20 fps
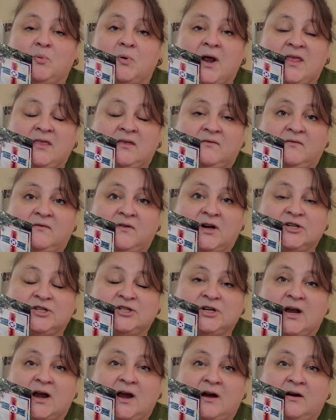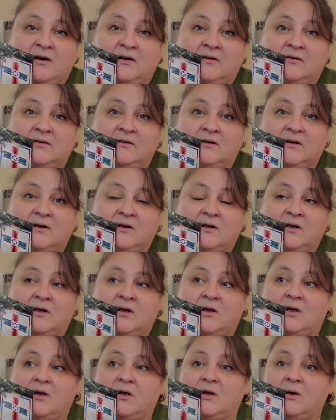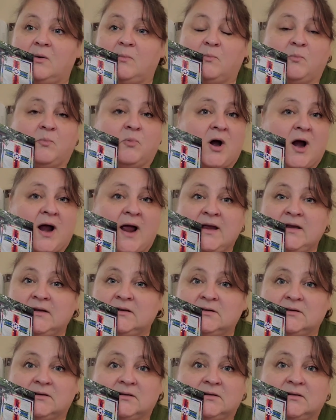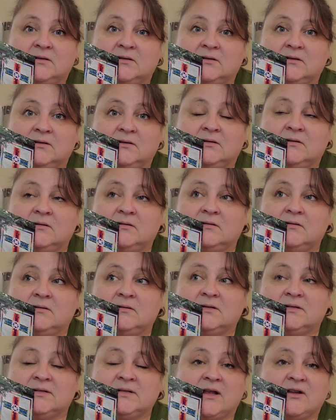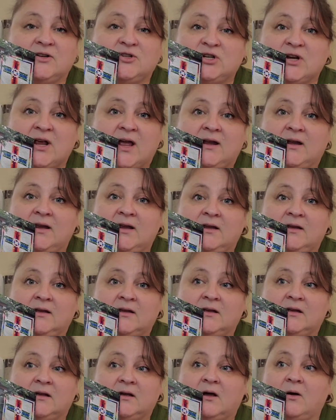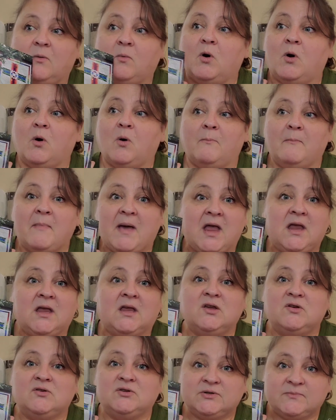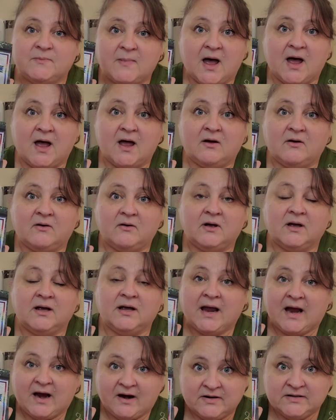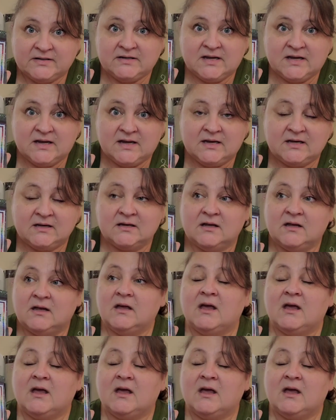Breath of fresh air, bright, sunshiny, will make you smile, guaranteed.